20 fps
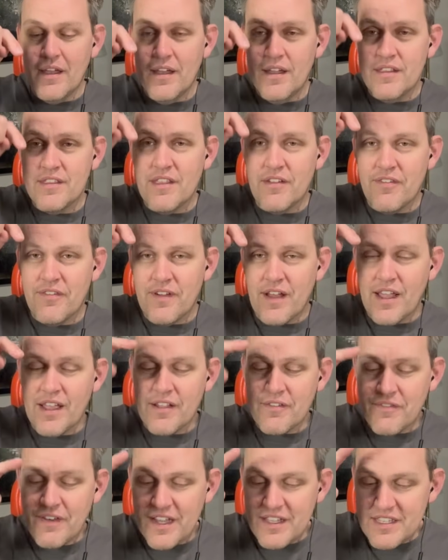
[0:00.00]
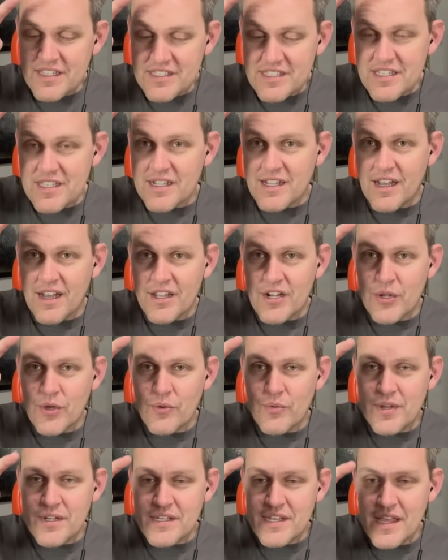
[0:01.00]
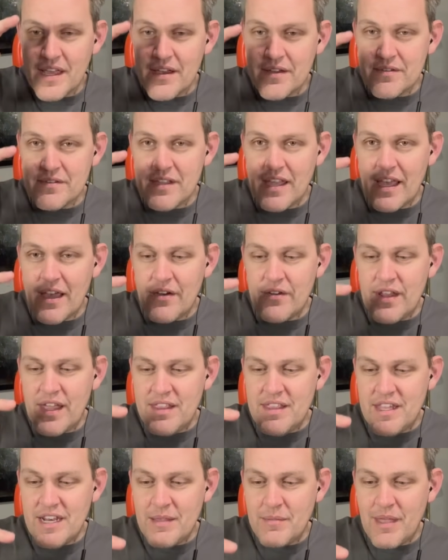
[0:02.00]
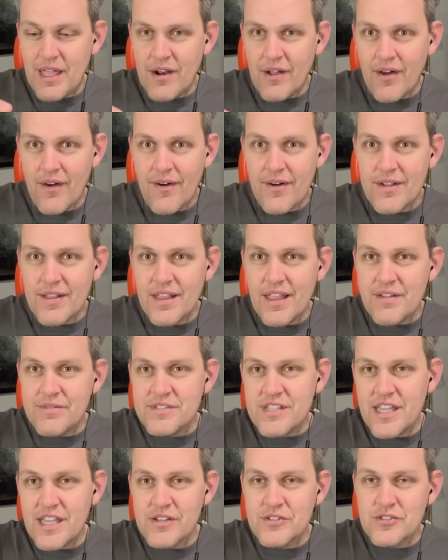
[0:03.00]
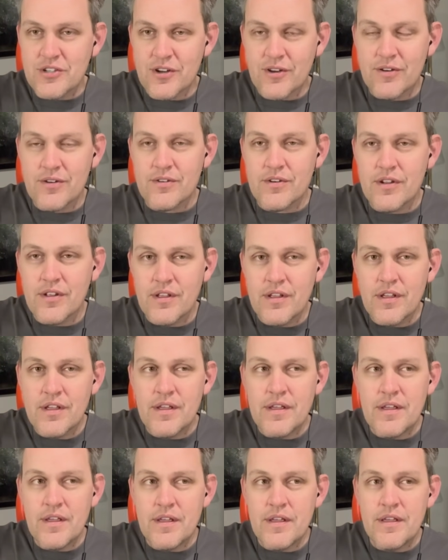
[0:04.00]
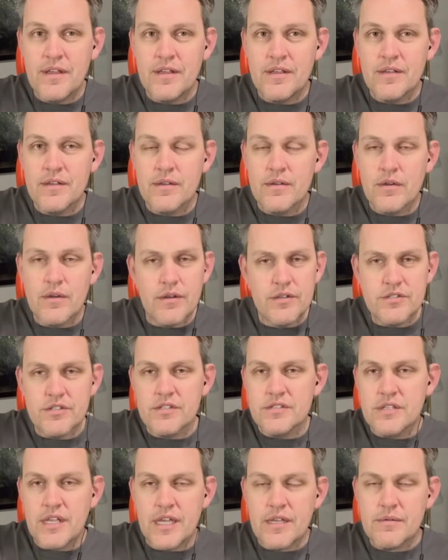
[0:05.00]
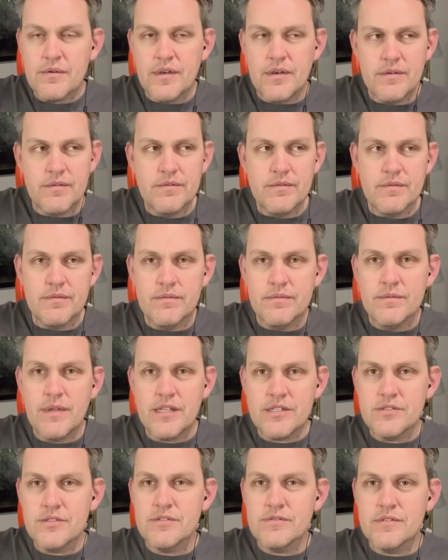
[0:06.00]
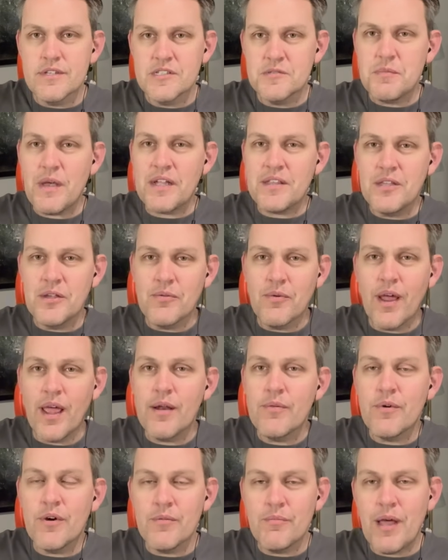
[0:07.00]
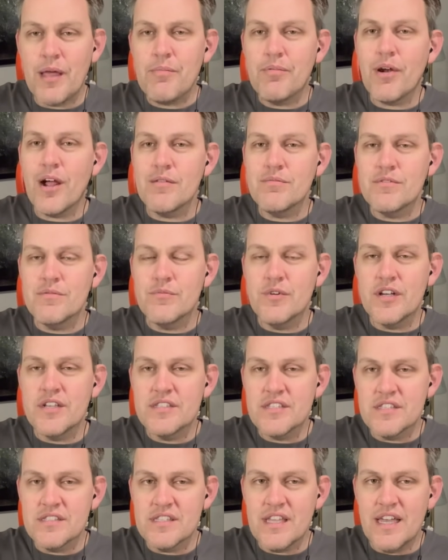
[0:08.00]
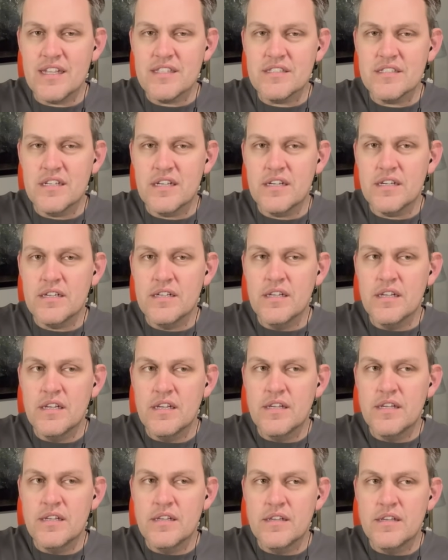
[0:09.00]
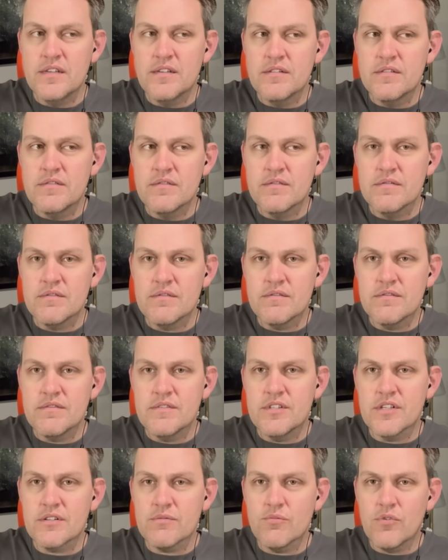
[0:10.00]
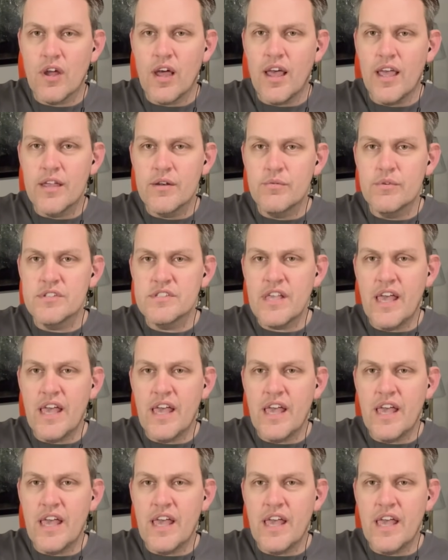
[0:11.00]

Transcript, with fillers: the, I could finally see the conduit went down, down, and then it made a hard left hand turn which is like, well, that's expected, right? Well, my problem was is that uh, the ride was